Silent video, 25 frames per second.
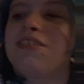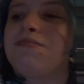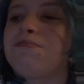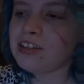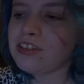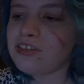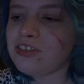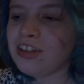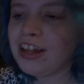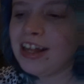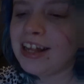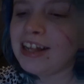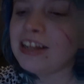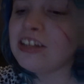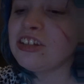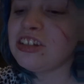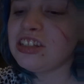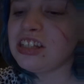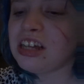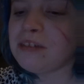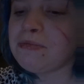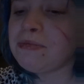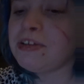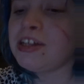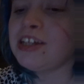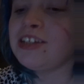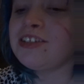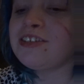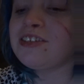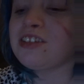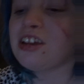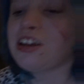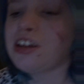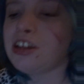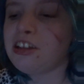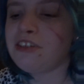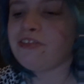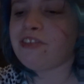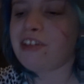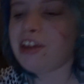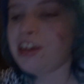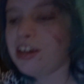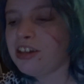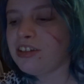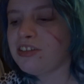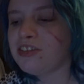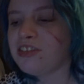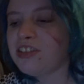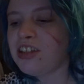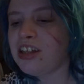There's not actually that many side
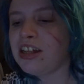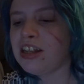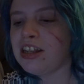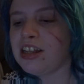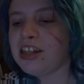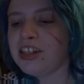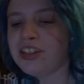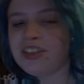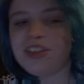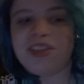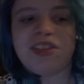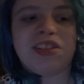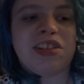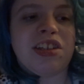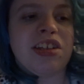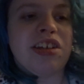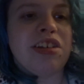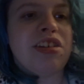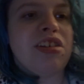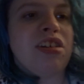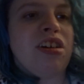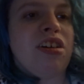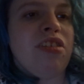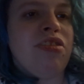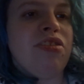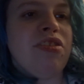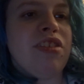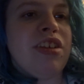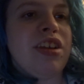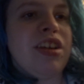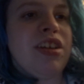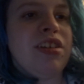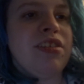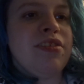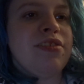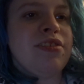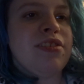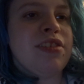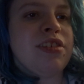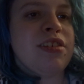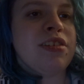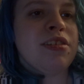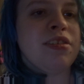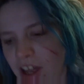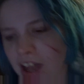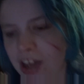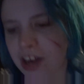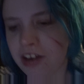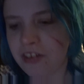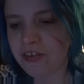effects that are listed on this.
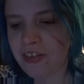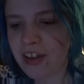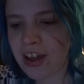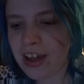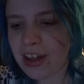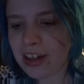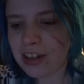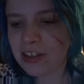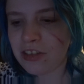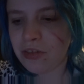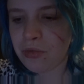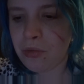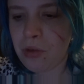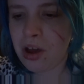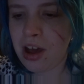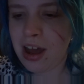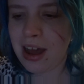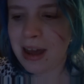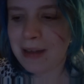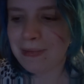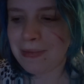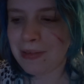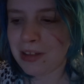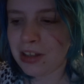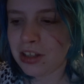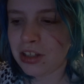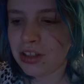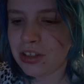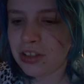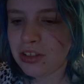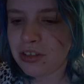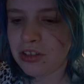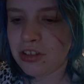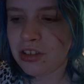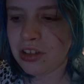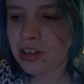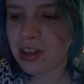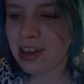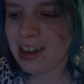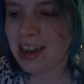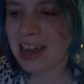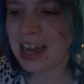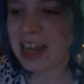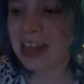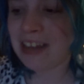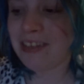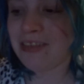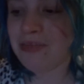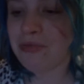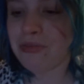Side effects, what happened
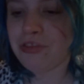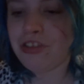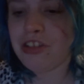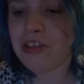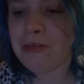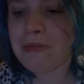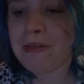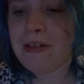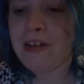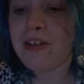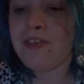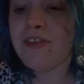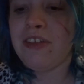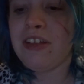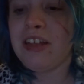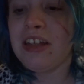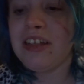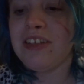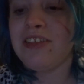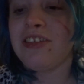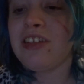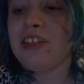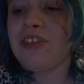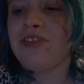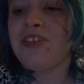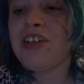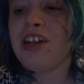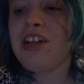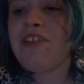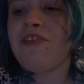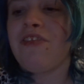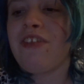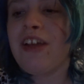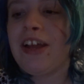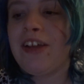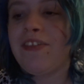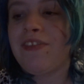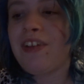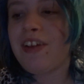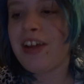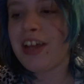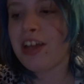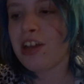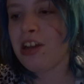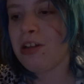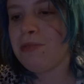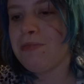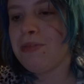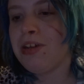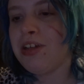and what to do about it. It's a side effect, very
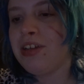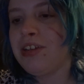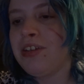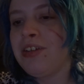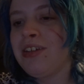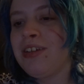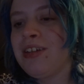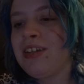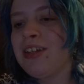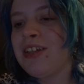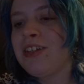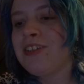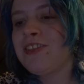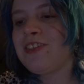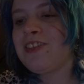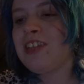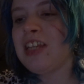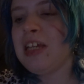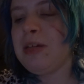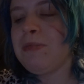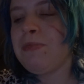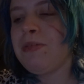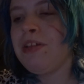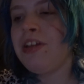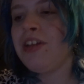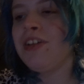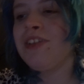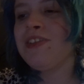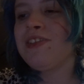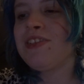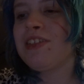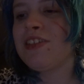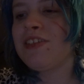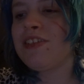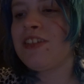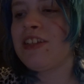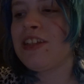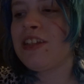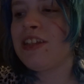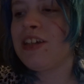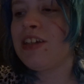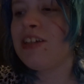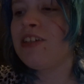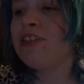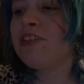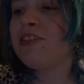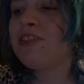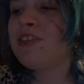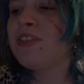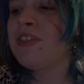common. Sleepiness,
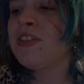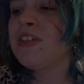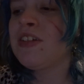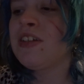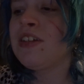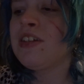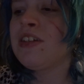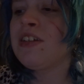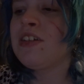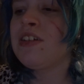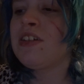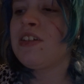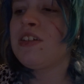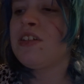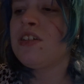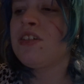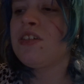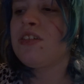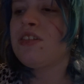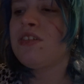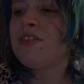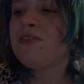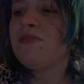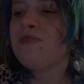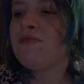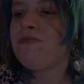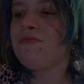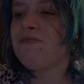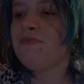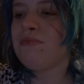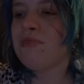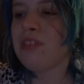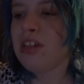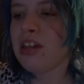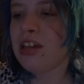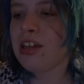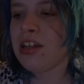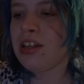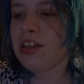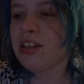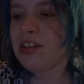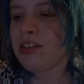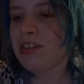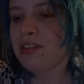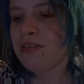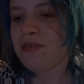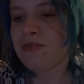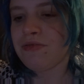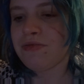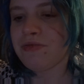dizziness.
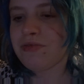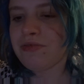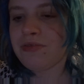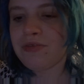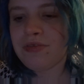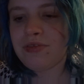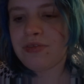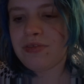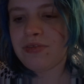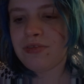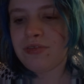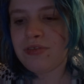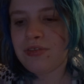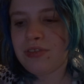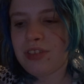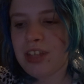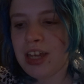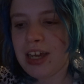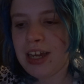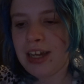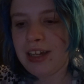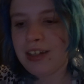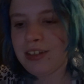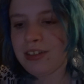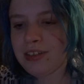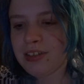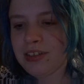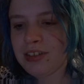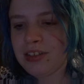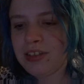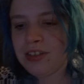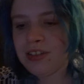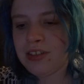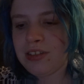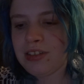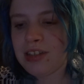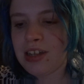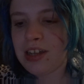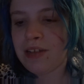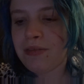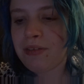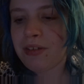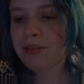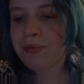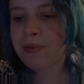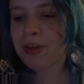And yeah, then